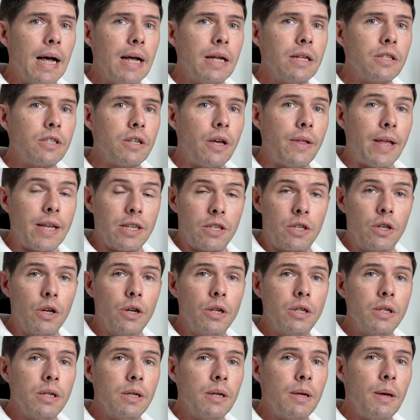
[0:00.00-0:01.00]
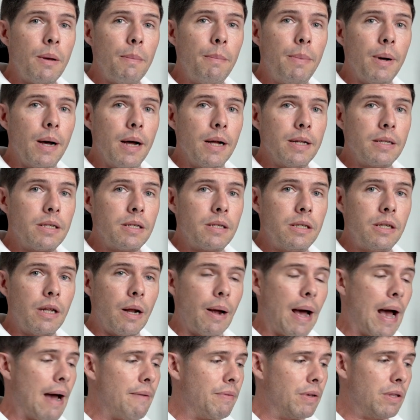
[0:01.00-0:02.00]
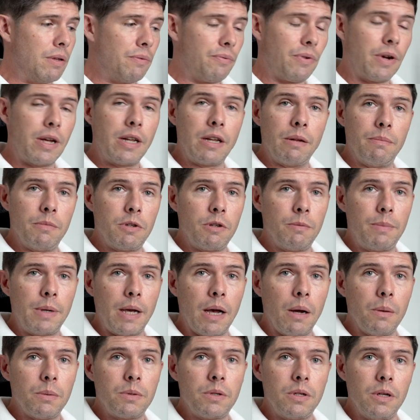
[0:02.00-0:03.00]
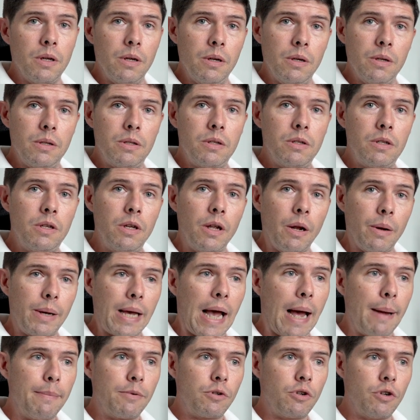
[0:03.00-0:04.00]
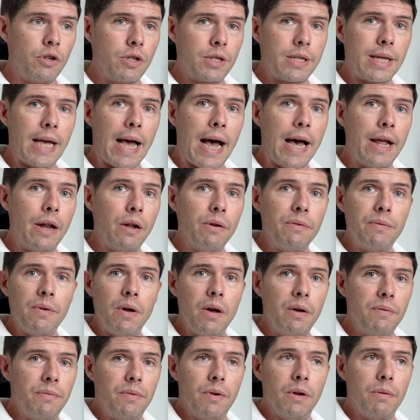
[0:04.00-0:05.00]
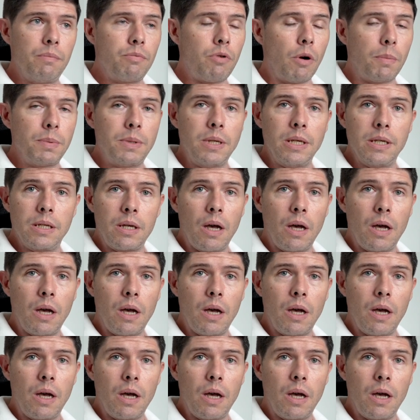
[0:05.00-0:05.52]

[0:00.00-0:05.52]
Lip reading: so that's good. But having the freedom to be able to capture a scan of a property's